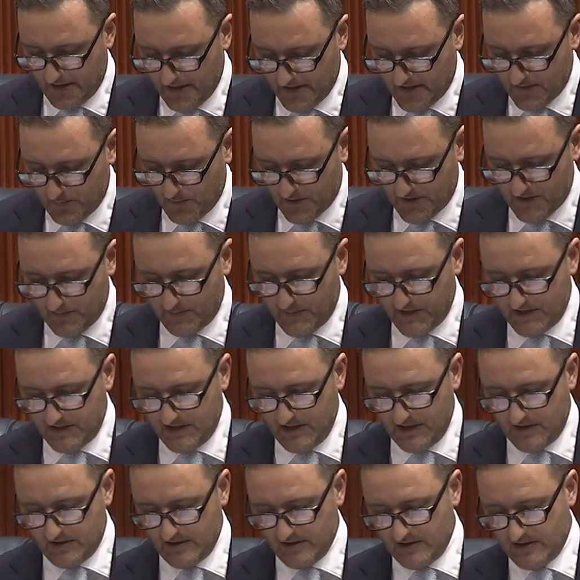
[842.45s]
This was a
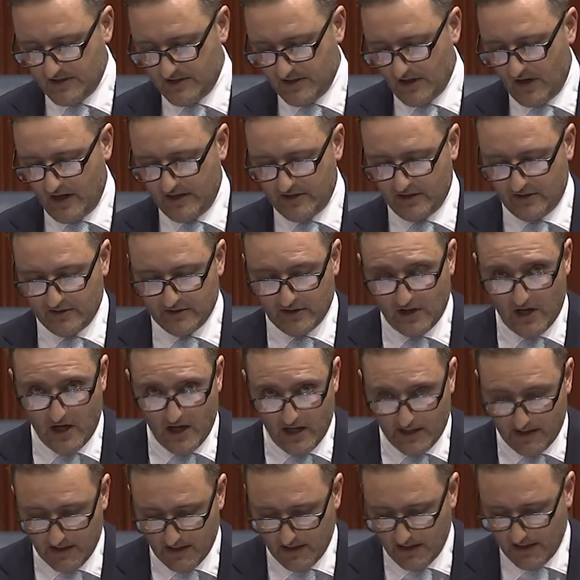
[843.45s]
petition signed
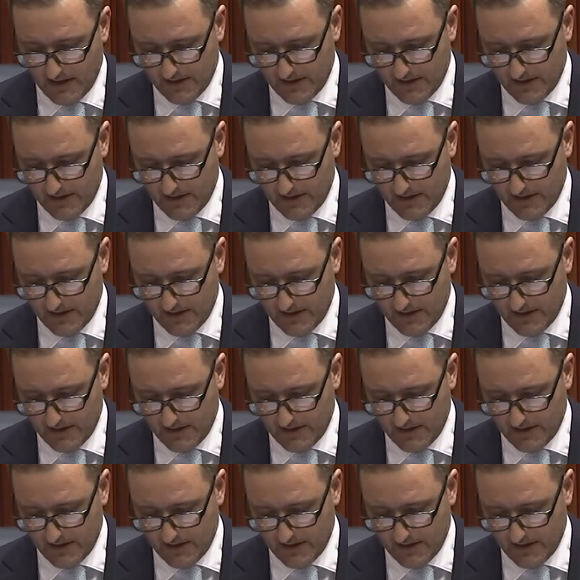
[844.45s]
online